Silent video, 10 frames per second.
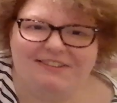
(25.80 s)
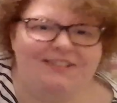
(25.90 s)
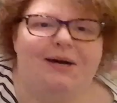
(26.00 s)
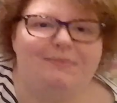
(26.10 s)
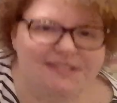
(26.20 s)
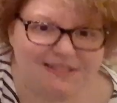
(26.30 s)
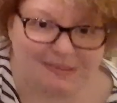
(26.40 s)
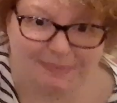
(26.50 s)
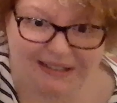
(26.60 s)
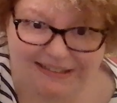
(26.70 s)
dumbest,
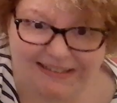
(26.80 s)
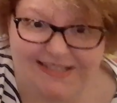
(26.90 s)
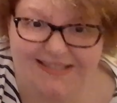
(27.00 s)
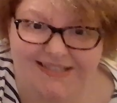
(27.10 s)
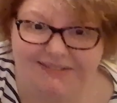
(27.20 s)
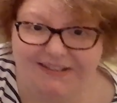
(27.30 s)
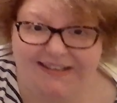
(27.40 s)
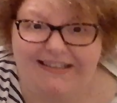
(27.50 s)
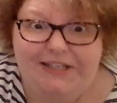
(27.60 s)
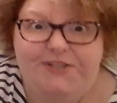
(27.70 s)

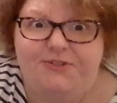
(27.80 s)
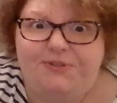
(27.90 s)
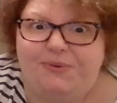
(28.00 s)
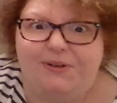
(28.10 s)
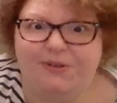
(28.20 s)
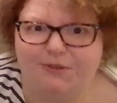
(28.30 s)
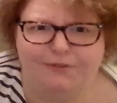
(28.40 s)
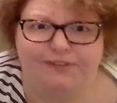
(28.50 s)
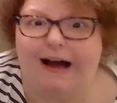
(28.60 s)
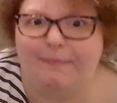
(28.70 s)
like, historical
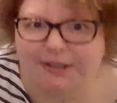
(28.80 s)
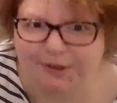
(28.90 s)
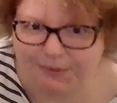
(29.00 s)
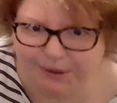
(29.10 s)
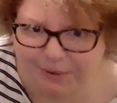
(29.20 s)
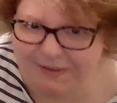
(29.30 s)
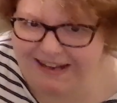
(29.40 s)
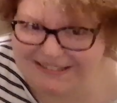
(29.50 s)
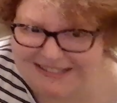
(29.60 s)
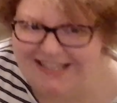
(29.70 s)
Fabio
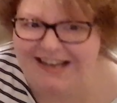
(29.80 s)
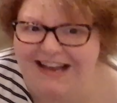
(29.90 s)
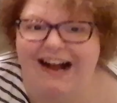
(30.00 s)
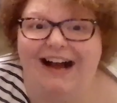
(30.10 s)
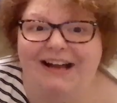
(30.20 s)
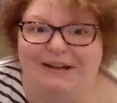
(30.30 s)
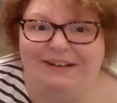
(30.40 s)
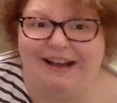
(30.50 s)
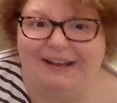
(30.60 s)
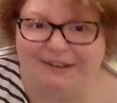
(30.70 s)
romance
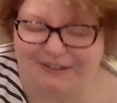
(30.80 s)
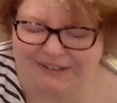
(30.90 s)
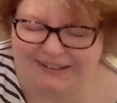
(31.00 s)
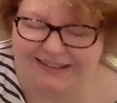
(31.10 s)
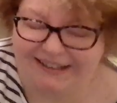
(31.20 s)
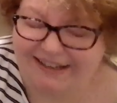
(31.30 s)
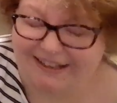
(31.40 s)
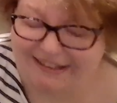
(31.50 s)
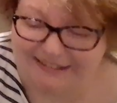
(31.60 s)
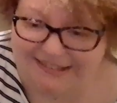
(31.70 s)
I could,
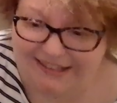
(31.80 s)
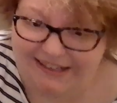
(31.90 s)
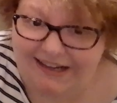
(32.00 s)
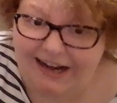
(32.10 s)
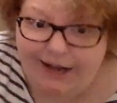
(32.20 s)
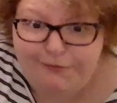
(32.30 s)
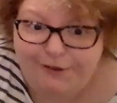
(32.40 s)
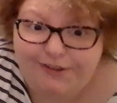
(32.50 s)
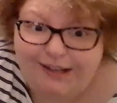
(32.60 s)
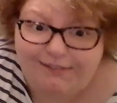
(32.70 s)
and I
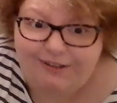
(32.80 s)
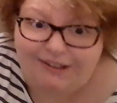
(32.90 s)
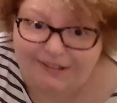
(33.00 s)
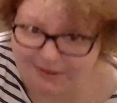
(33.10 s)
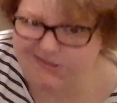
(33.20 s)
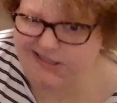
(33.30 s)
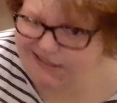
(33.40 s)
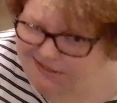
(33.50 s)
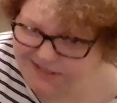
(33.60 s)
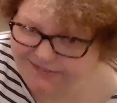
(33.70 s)
failed that vlog. It was
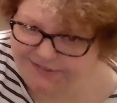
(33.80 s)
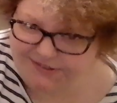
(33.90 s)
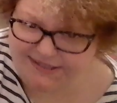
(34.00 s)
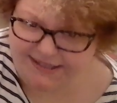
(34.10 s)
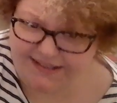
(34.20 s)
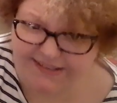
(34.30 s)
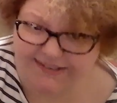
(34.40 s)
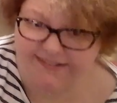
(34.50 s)
actually the first day